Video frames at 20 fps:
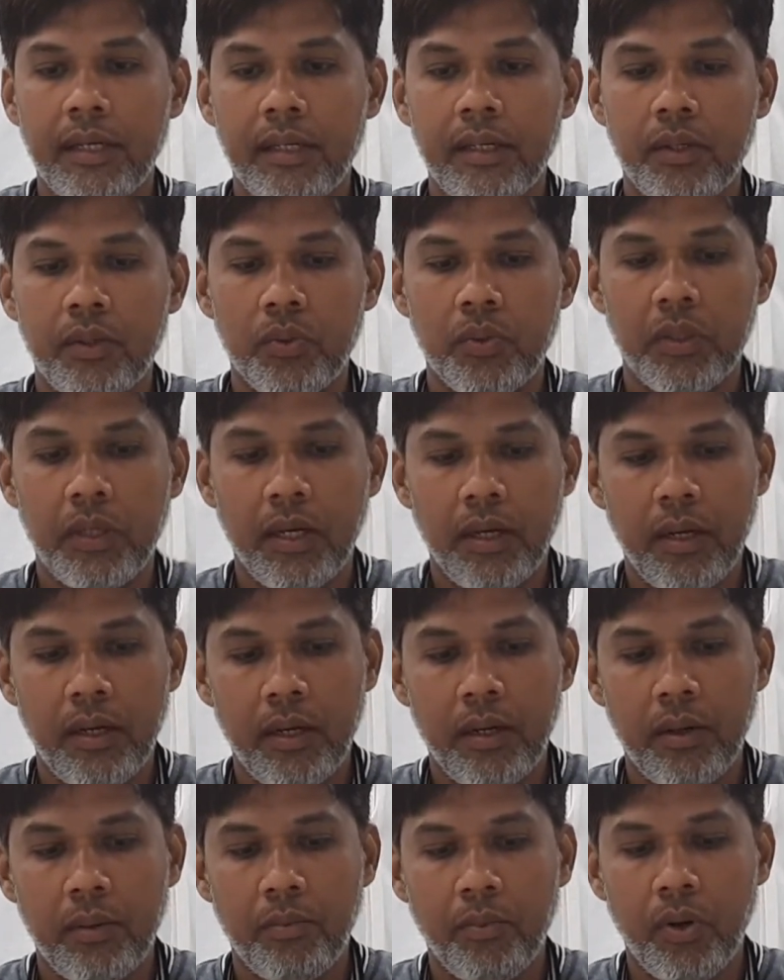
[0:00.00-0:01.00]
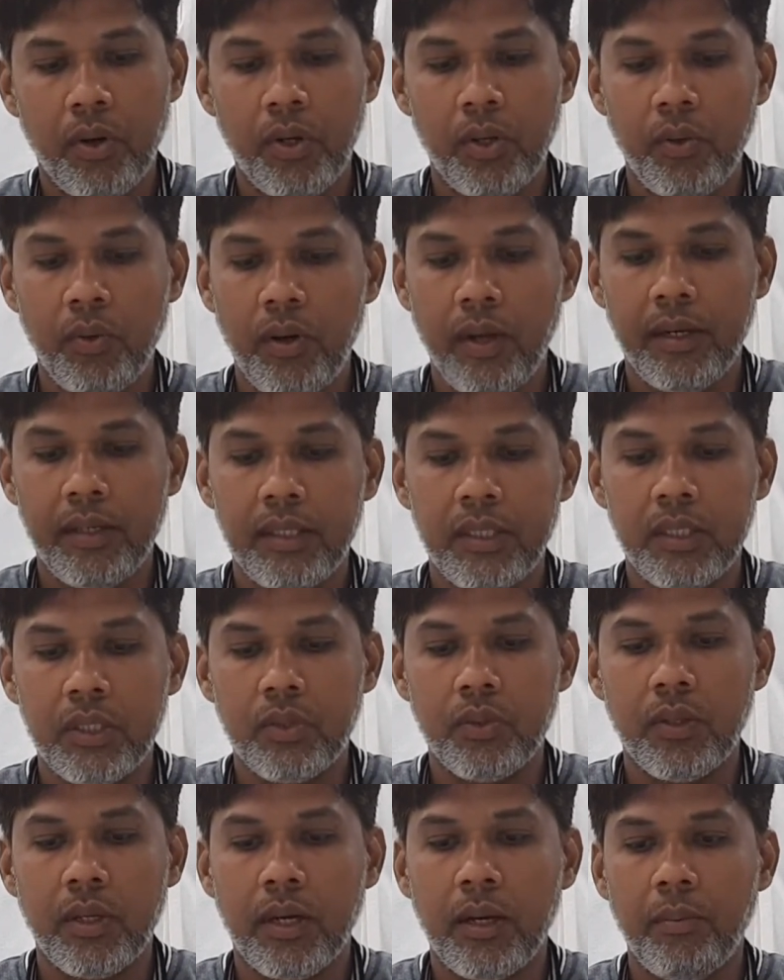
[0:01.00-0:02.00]
to the module and this to
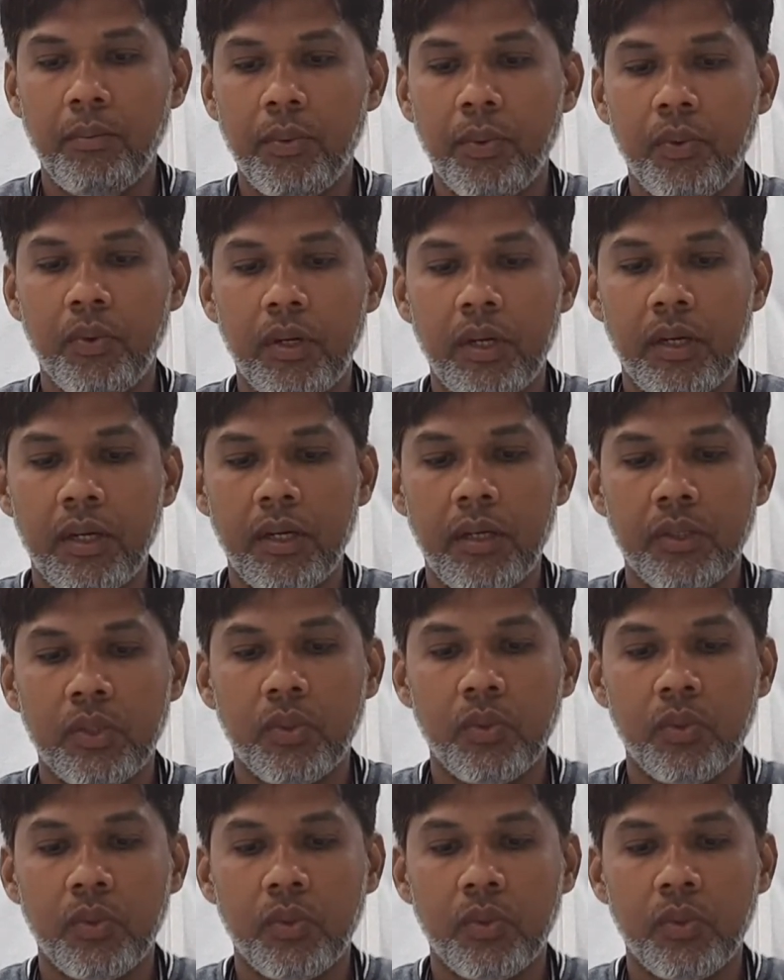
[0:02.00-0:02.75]
the computer. So